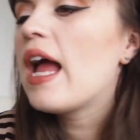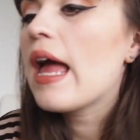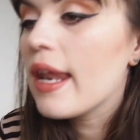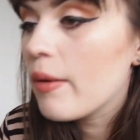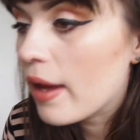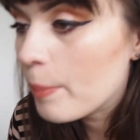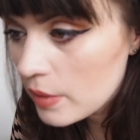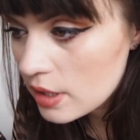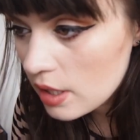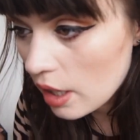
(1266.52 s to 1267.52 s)
Anyway,
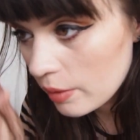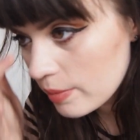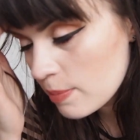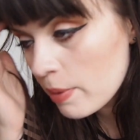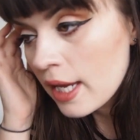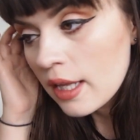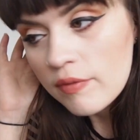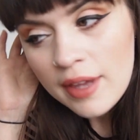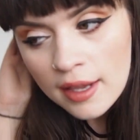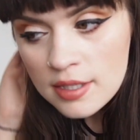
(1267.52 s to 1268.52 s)
so speaking
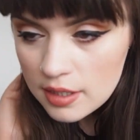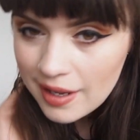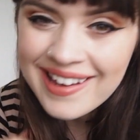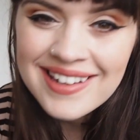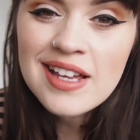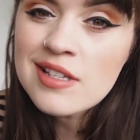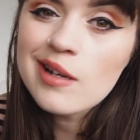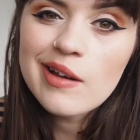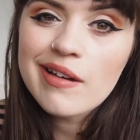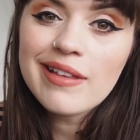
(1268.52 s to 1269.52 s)
of yesterday, it doesn't
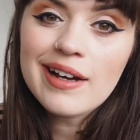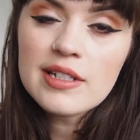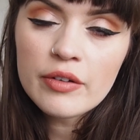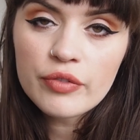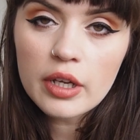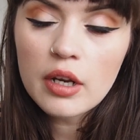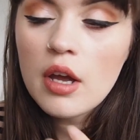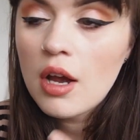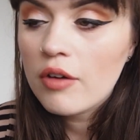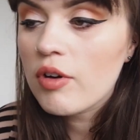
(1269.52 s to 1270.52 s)
look that different
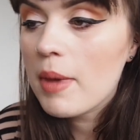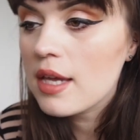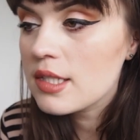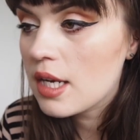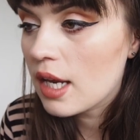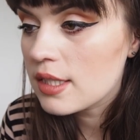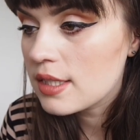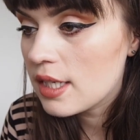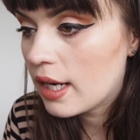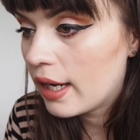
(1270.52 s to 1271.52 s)
from yesterday to
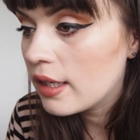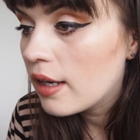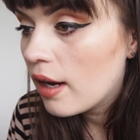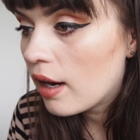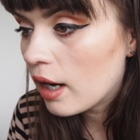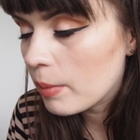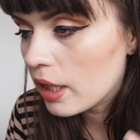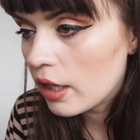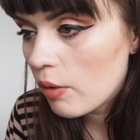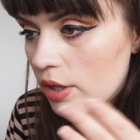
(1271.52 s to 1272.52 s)
today. I mean,
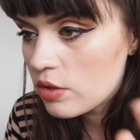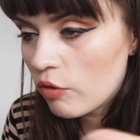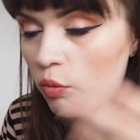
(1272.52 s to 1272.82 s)
I know I sort